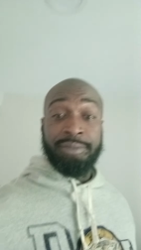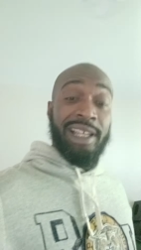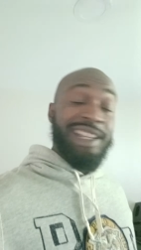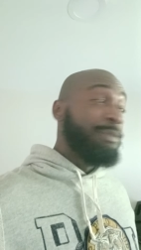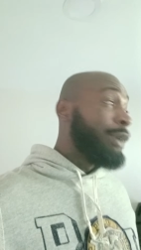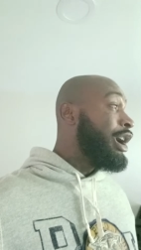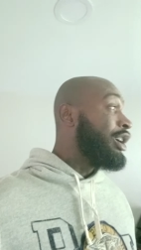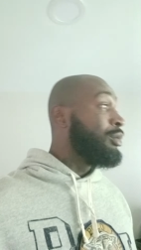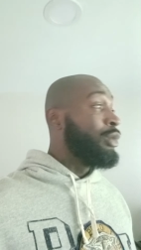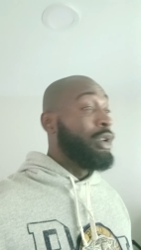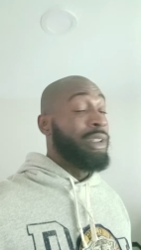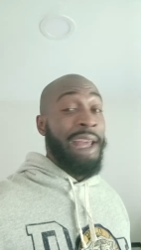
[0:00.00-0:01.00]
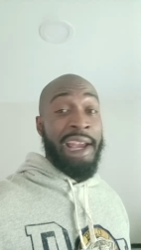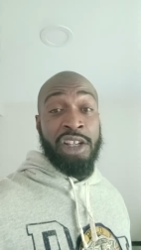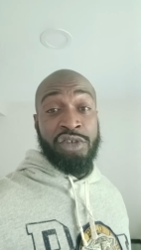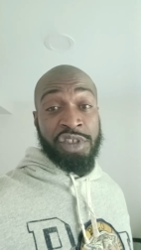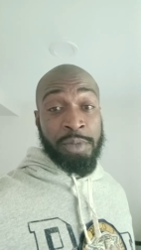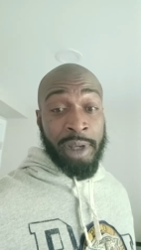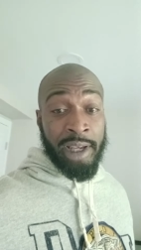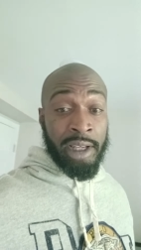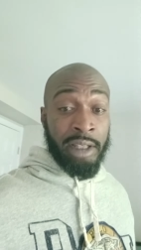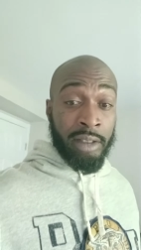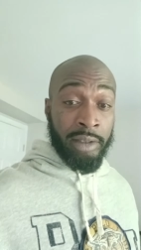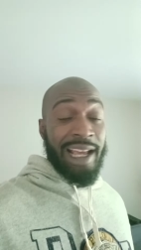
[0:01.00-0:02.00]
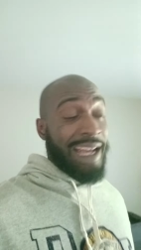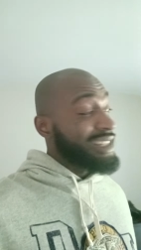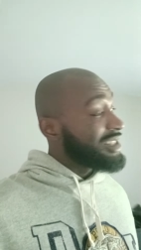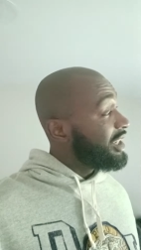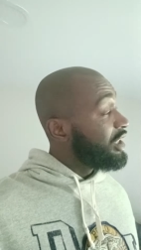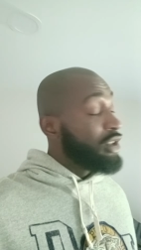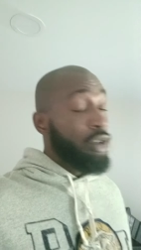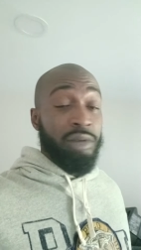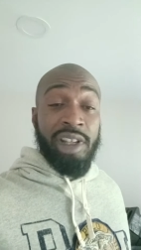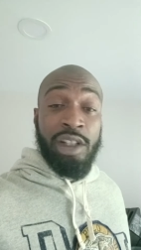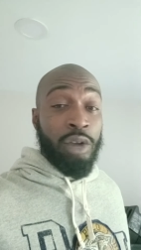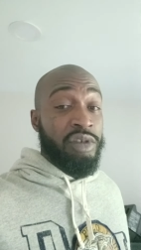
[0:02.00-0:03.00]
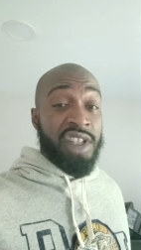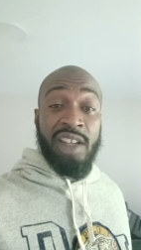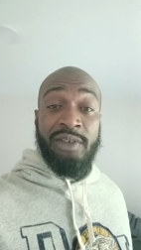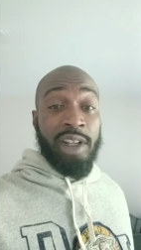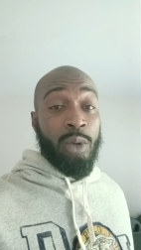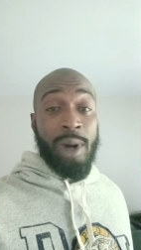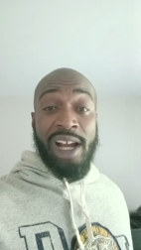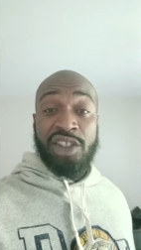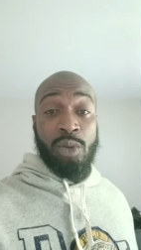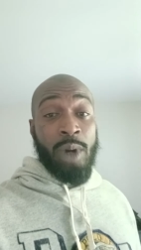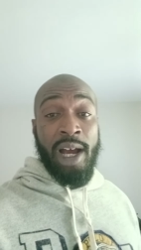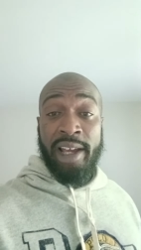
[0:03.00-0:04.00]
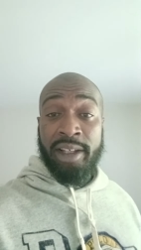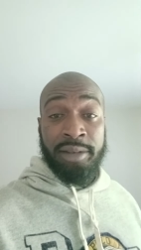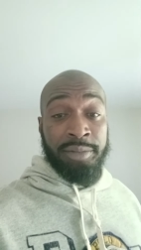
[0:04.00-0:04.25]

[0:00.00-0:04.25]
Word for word: East Baltimore dangerous, man. Like I said, you don't need no TV to watch The Wire.